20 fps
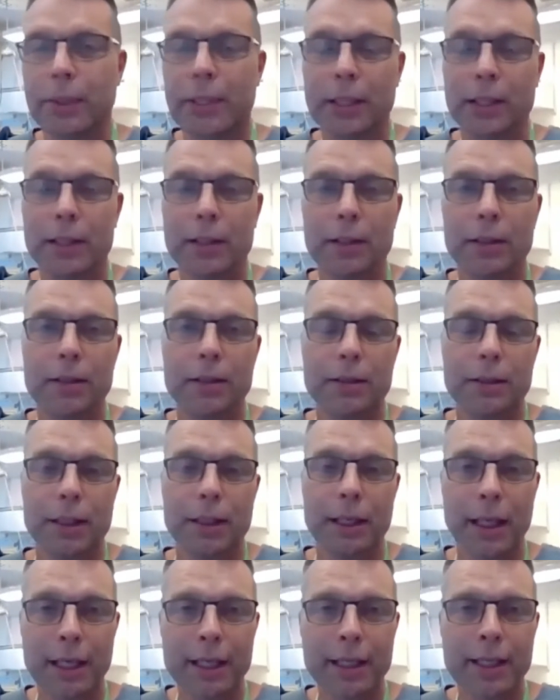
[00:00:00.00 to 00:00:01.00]
well,
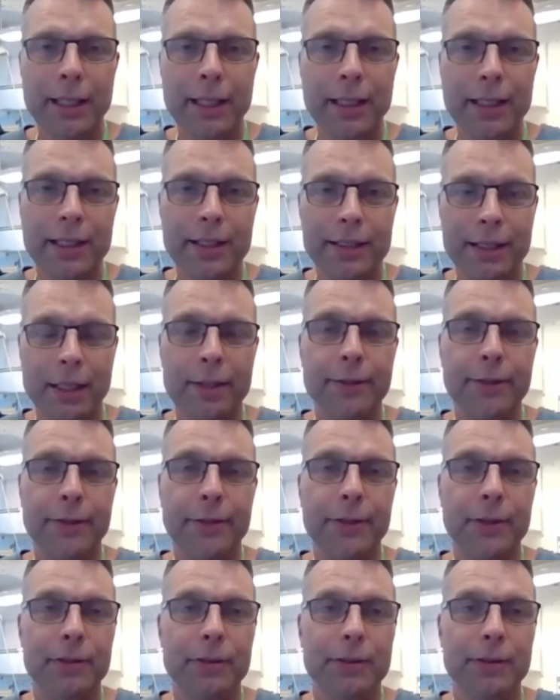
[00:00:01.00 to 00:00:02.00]
luckily
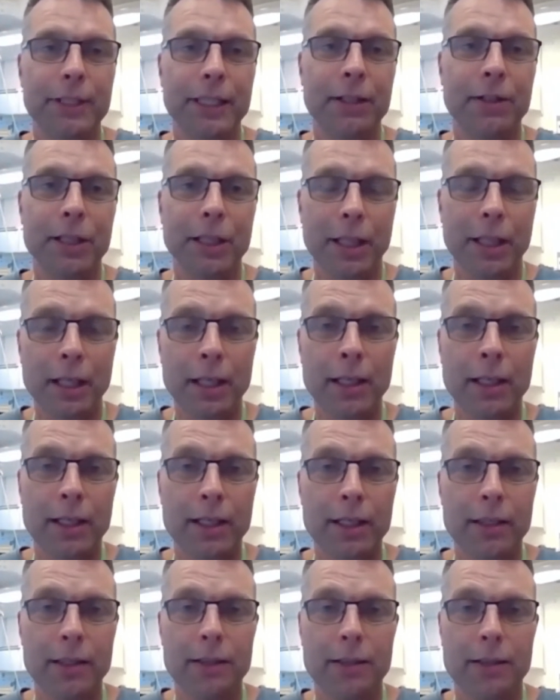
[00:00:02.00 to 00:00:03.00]
enough, there
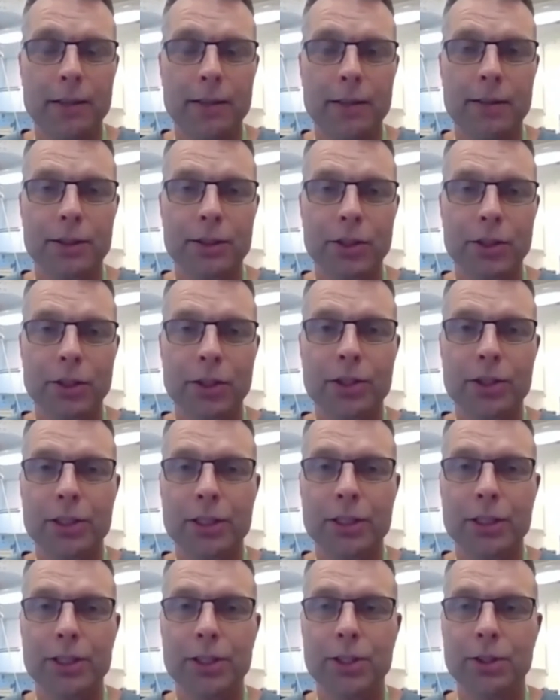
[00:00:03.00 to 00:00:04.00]
are
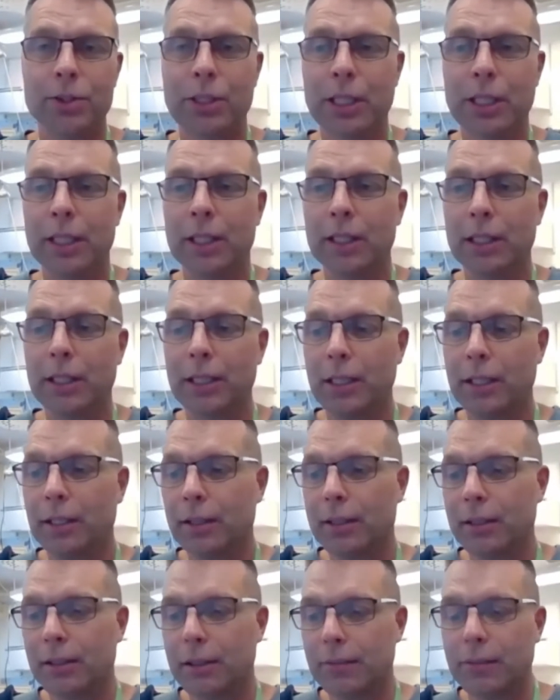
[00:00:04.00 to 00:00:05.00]
sources you can,
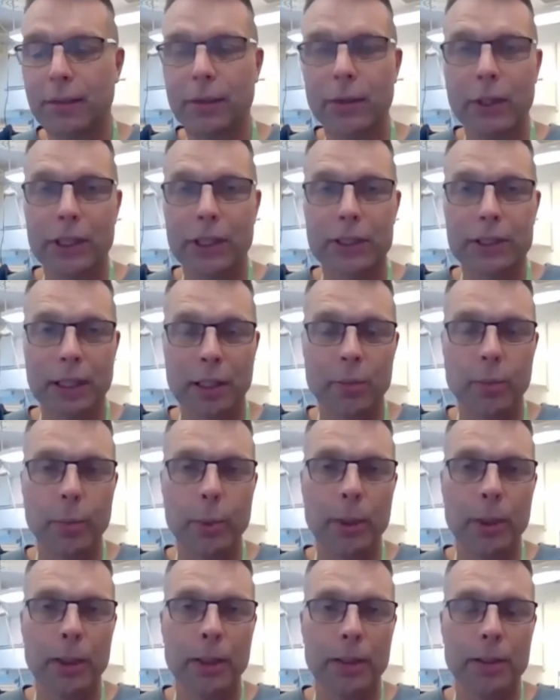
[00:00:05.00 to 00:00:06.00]
for
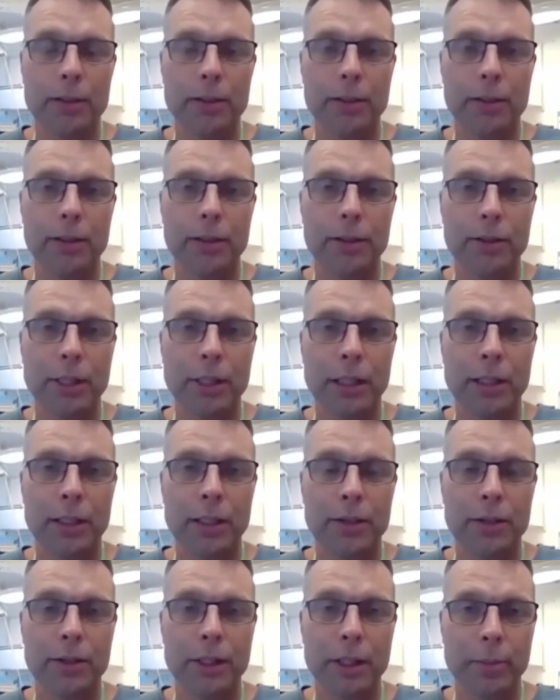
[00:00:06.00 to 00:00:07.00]
example, you
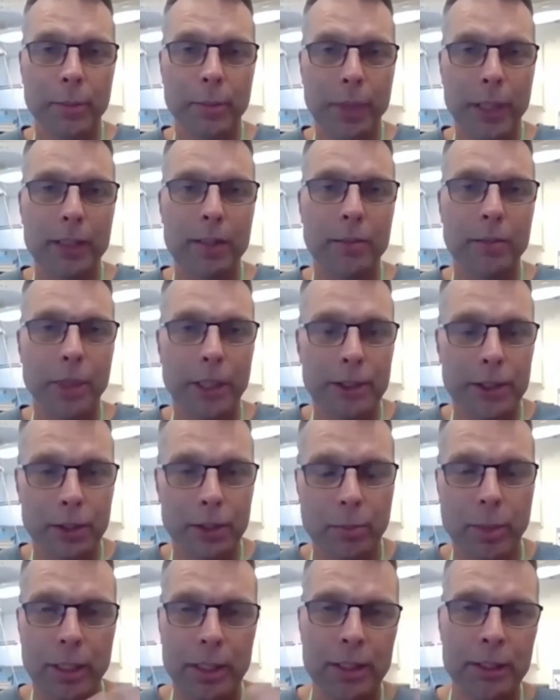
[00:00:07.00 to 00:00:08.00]
can make a
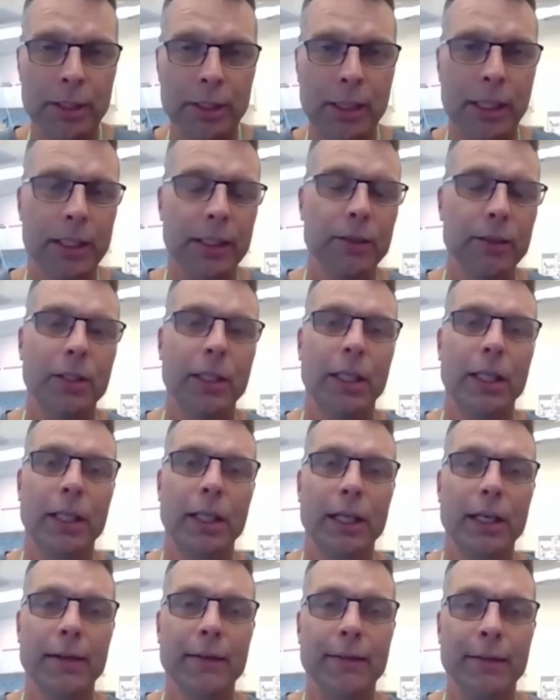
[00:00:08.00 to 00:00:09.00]
measurement and you
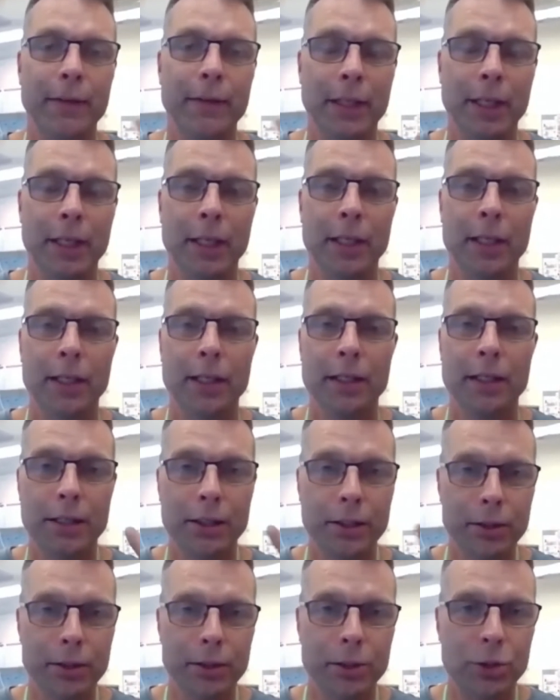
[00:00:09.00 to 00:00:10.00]
can have a
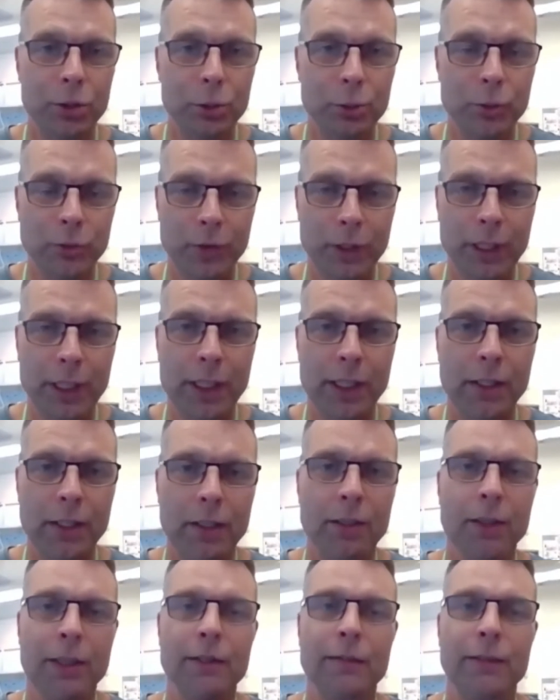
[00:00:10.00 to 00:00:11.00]
YouTube
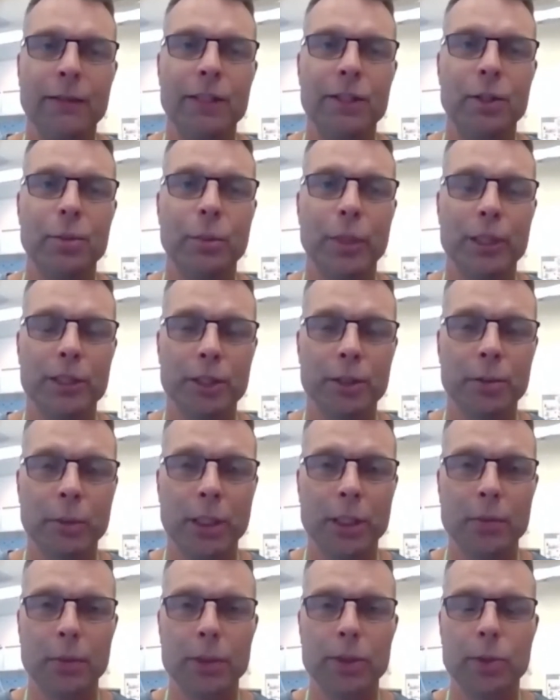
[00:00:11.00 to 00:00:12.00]
video in which a
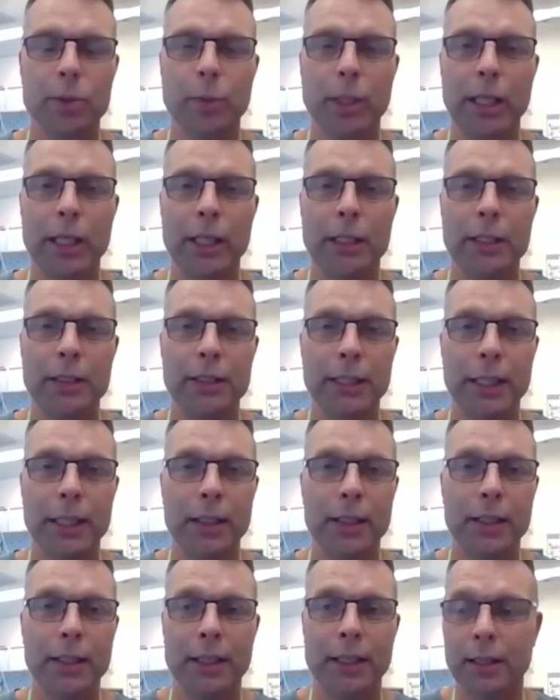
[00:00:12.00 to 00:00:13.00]
measurement was made.
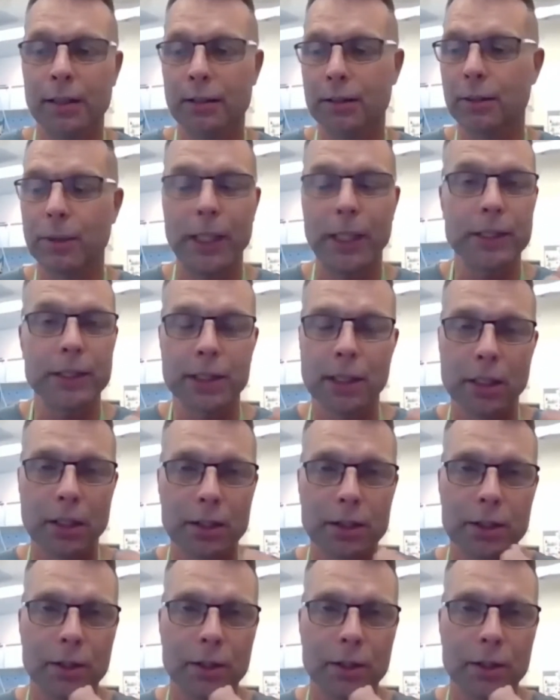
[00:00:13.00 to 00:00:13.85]
That there are quite a